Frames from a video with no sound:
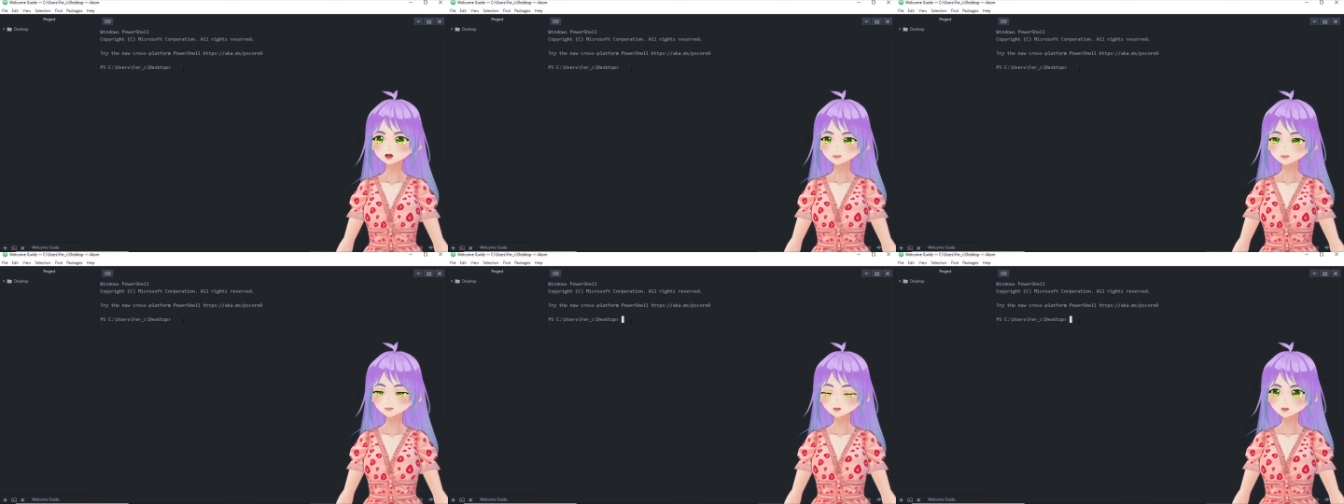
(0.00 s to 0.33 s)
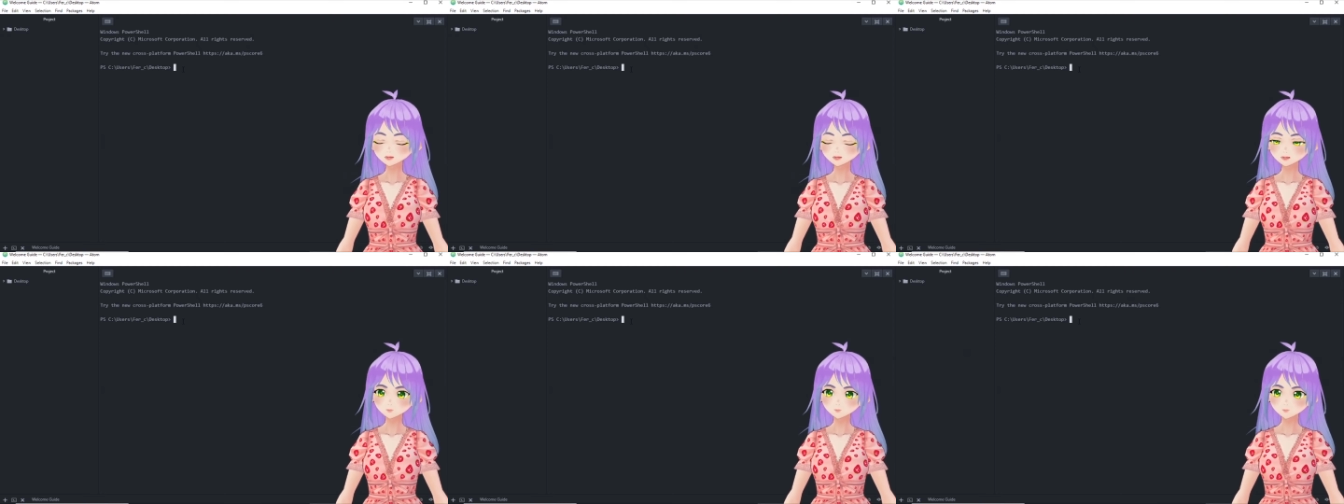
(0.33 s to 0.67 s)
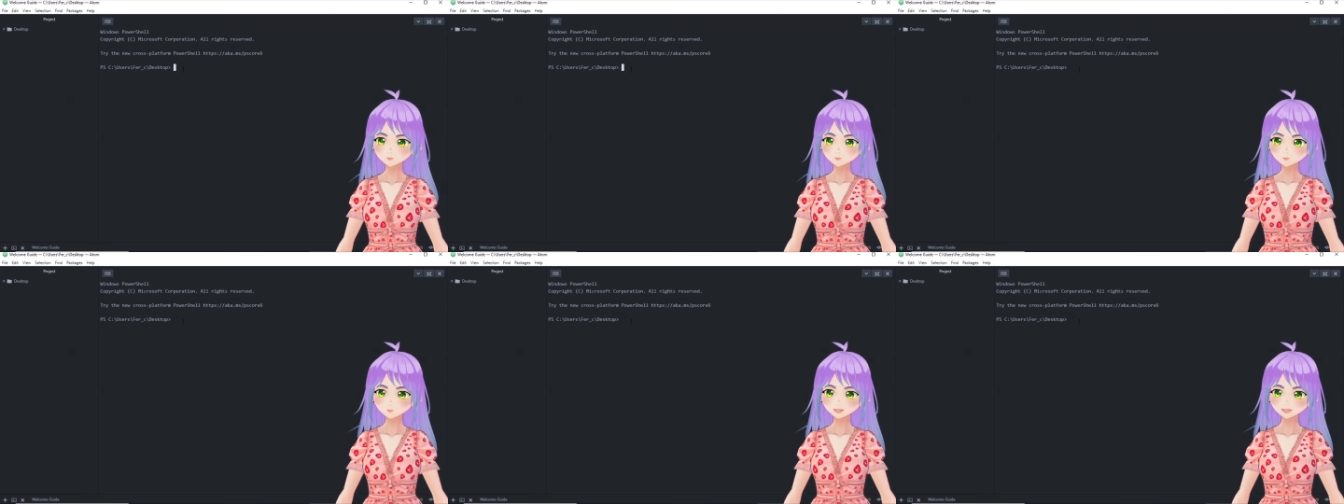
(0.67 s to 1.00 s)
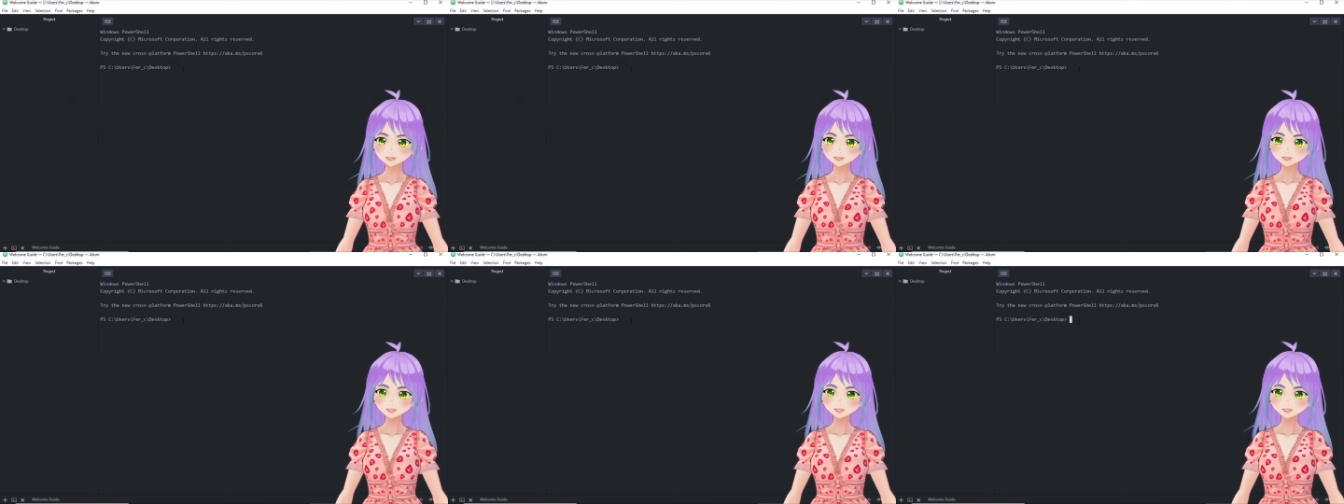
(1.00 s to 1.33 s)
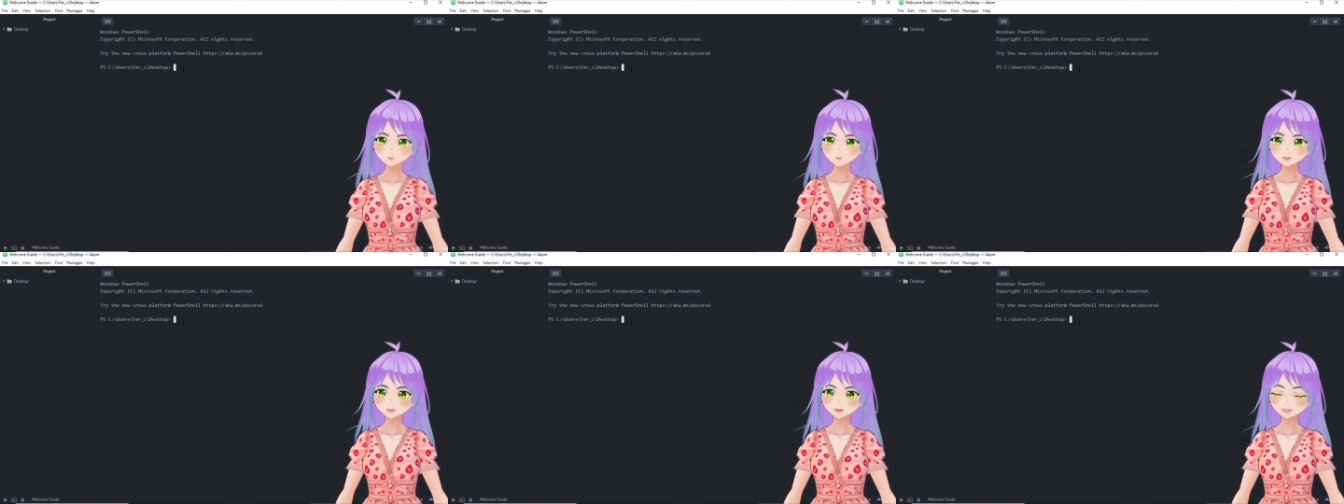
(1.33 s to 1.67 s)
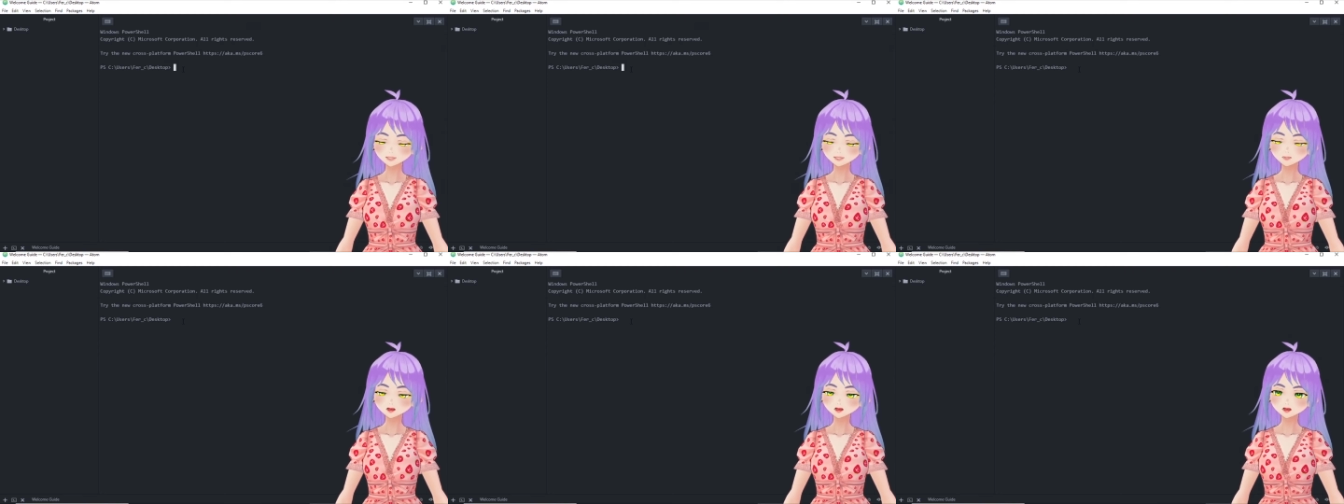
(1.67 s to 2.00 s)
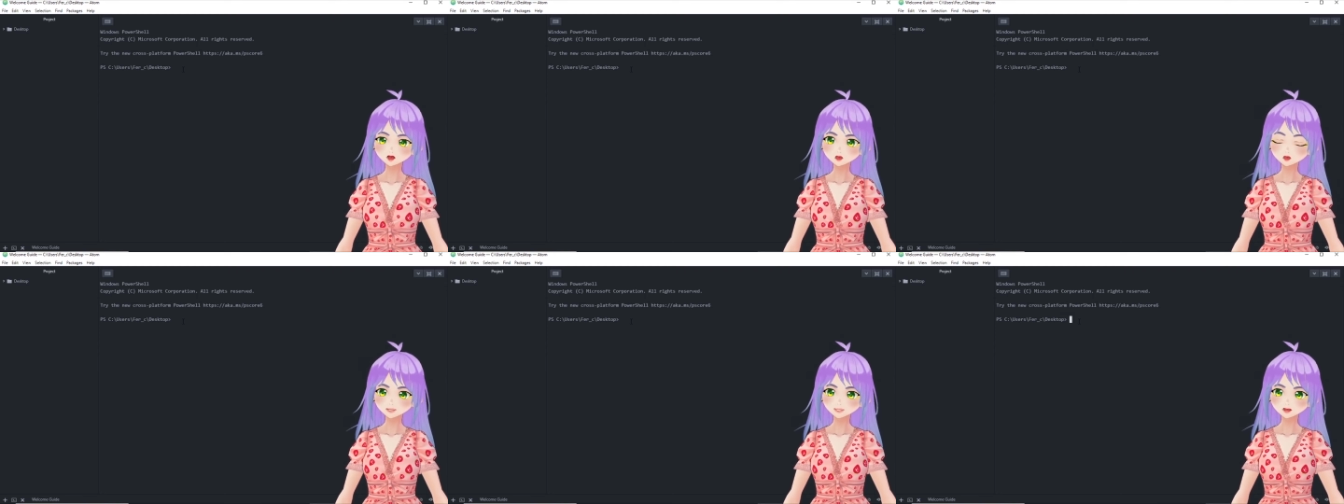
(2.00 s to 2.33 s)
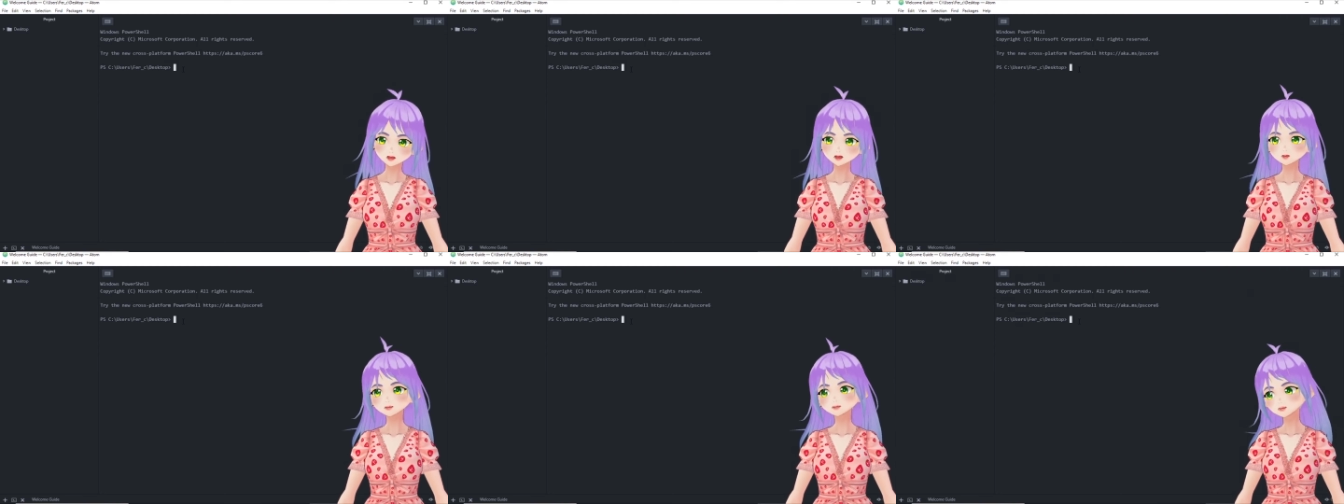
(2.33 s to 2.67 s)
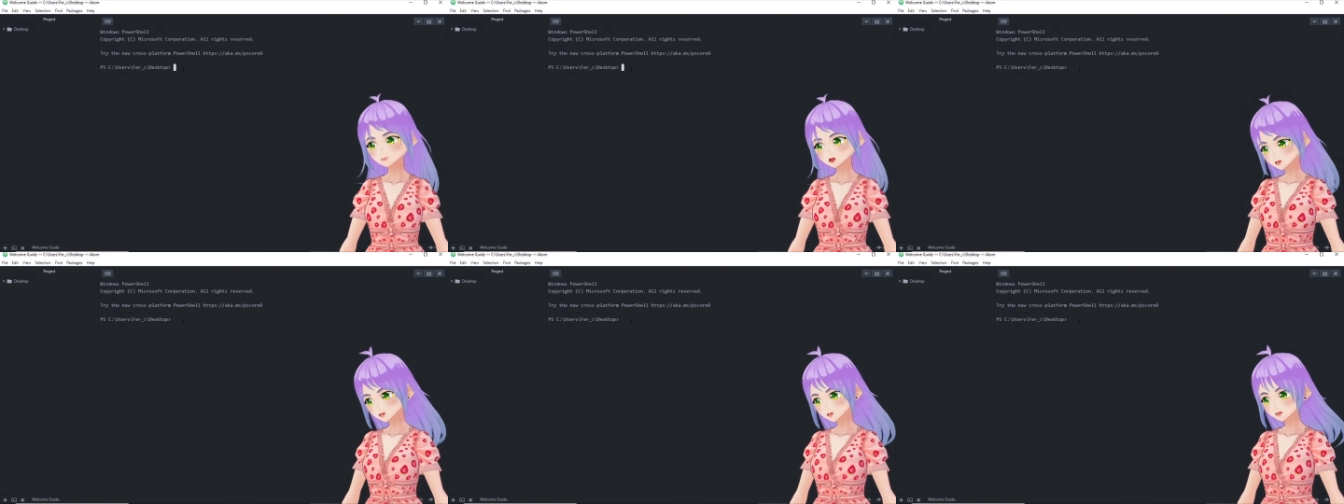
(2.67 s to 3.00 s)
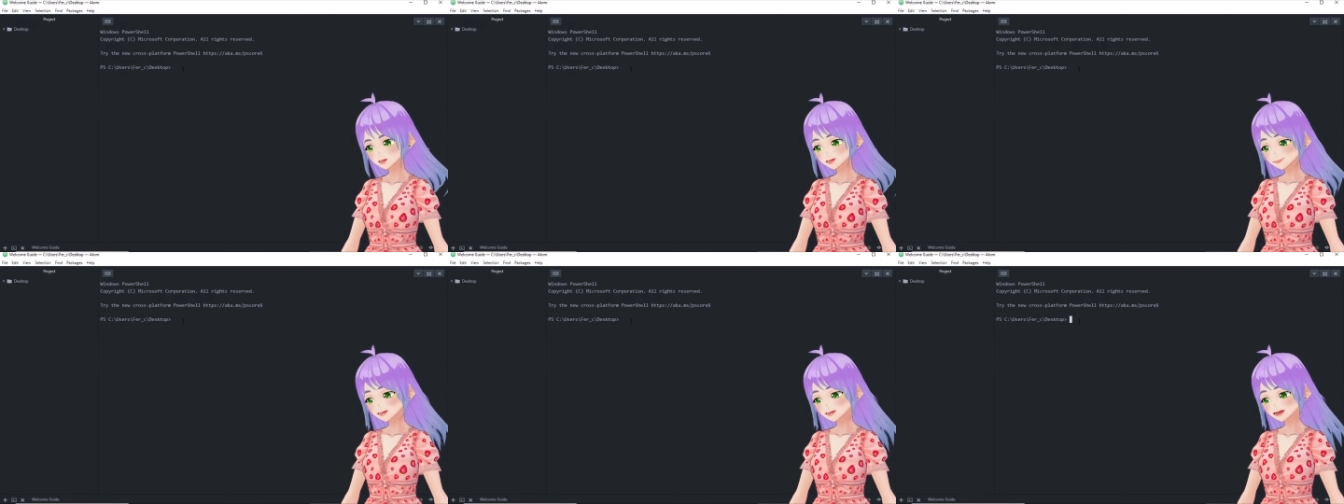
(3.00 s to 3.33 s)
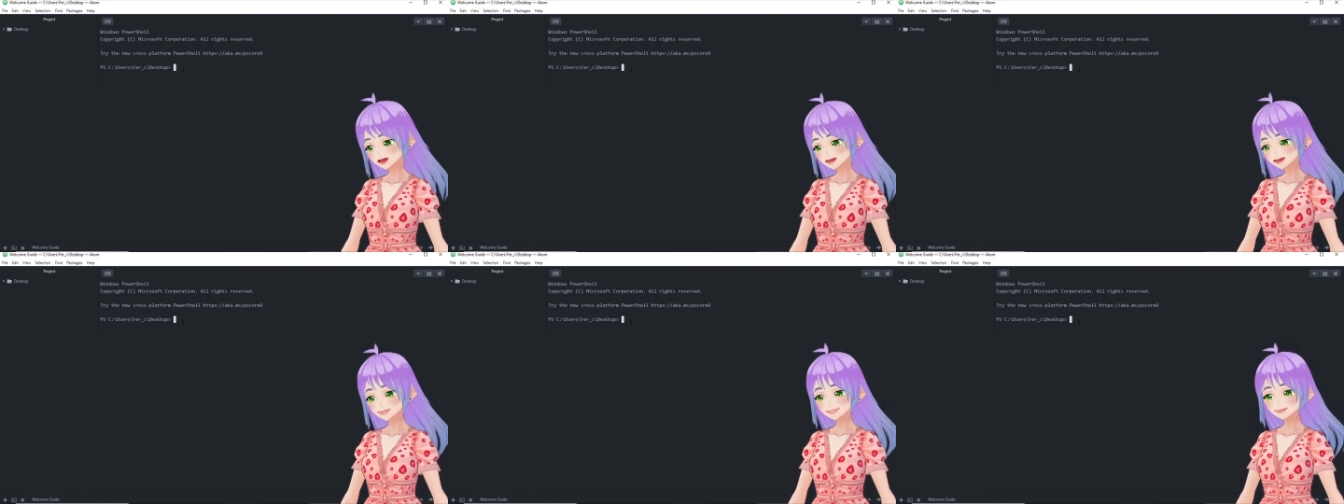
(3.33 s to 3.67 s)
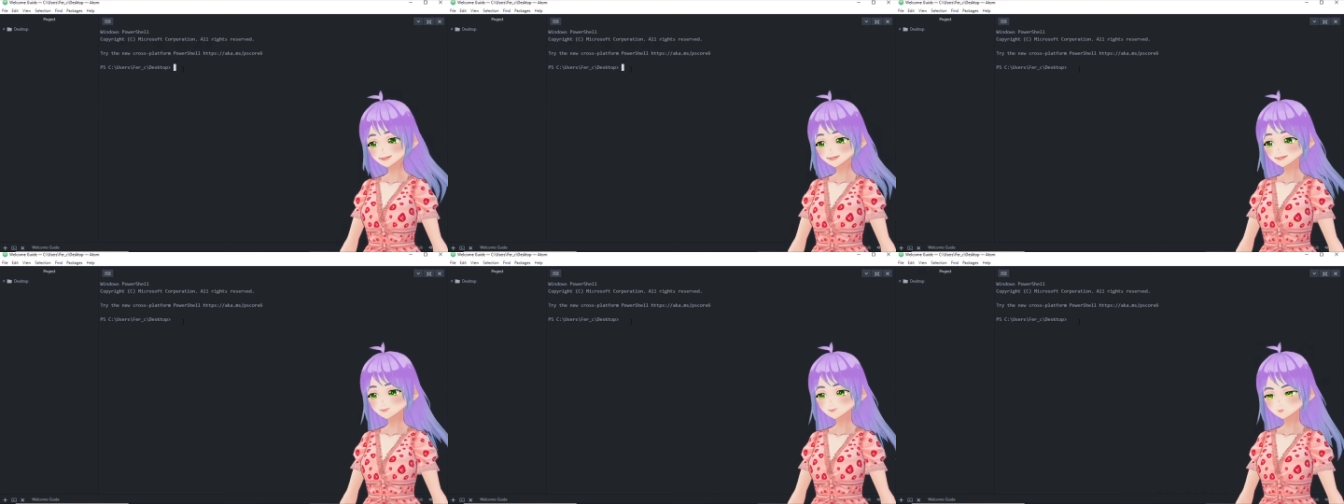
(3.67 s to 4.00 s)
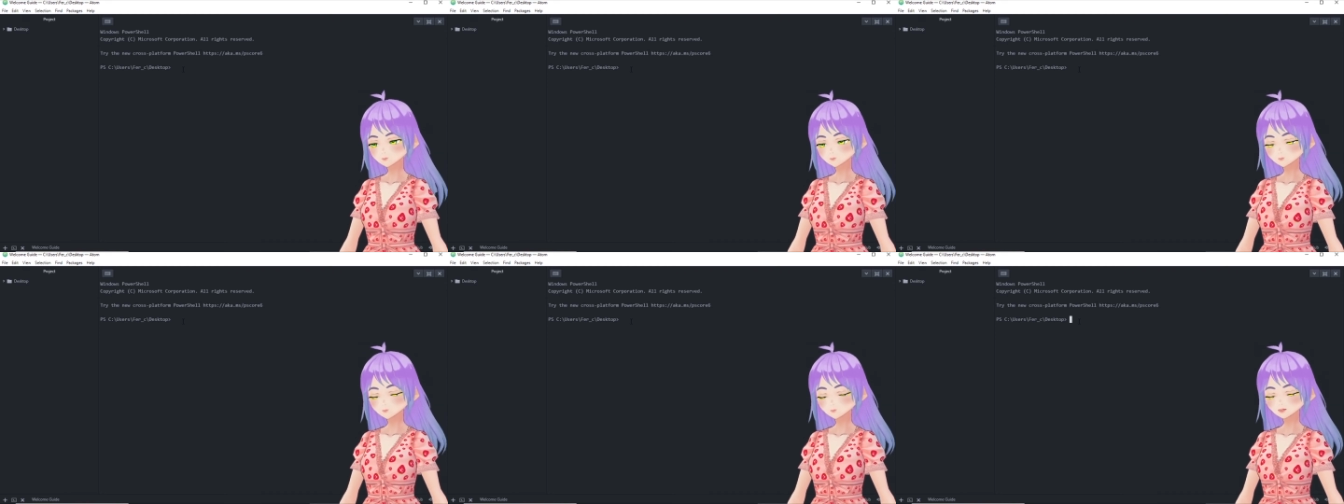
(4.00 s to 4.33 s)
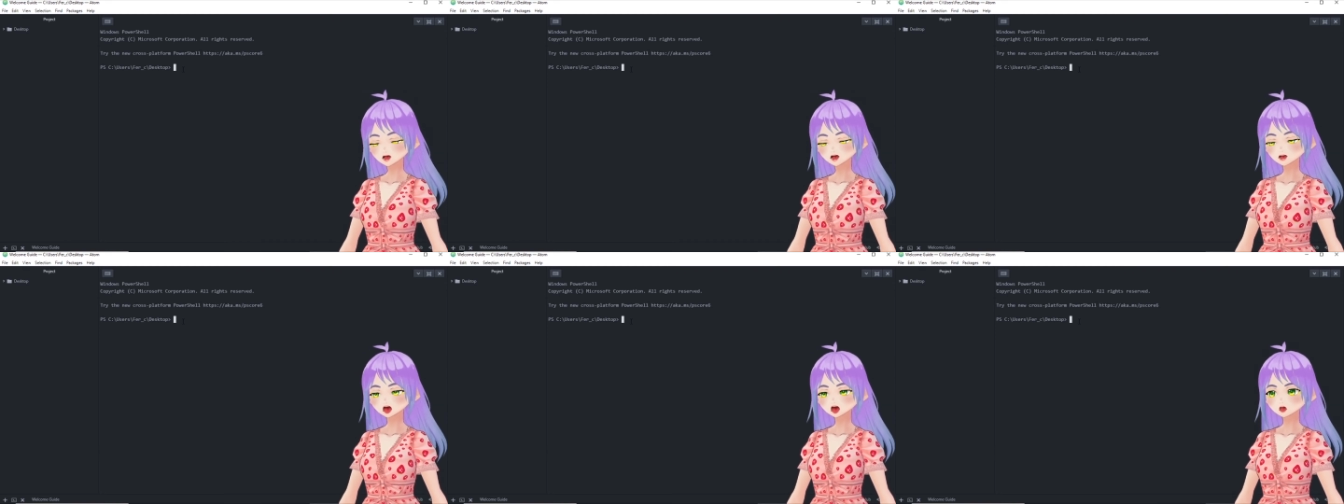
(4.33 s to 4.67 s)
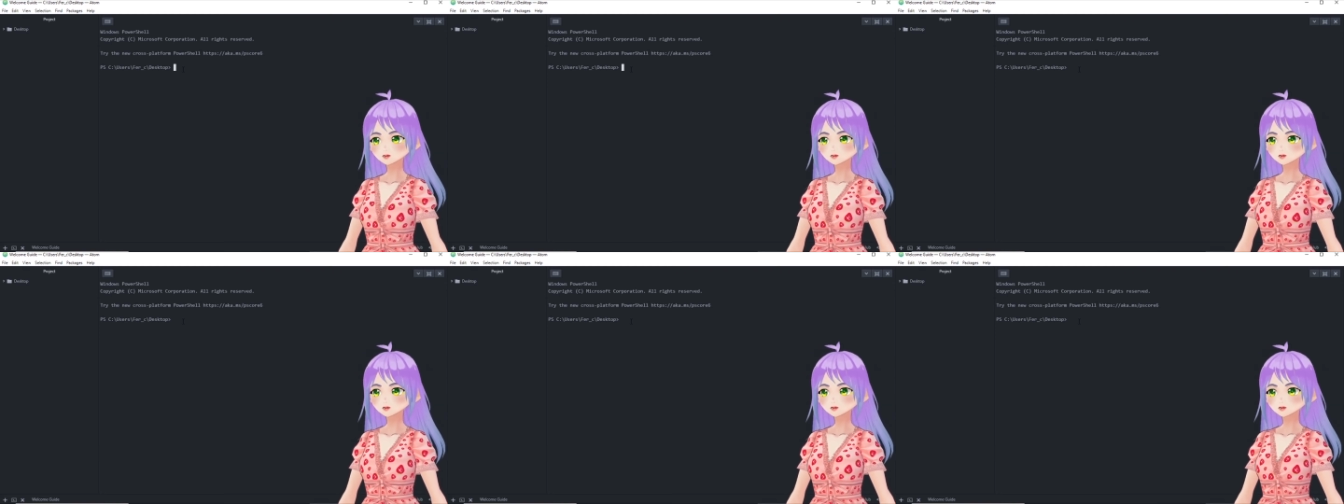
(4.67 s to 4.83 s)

it and then come back to this video so you can follow this